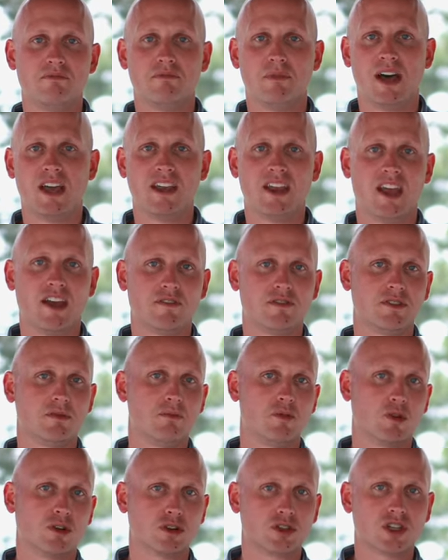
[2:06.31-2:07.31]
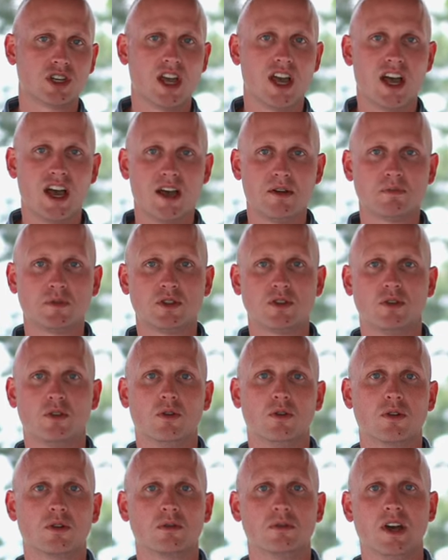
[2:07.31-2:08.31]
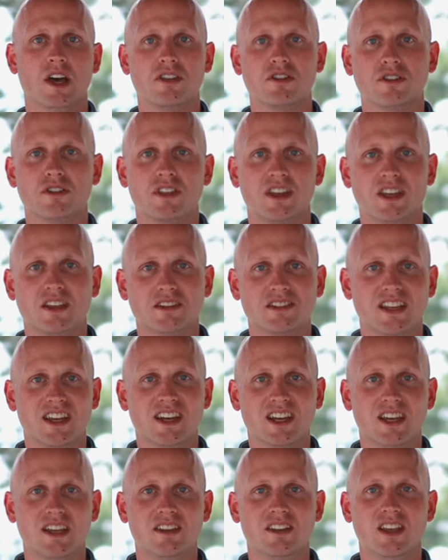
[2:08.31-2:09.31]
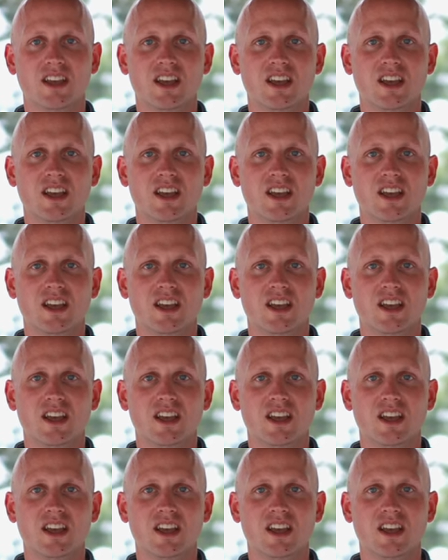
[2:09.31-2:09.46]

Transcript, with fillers: might have some more shops or other things in it,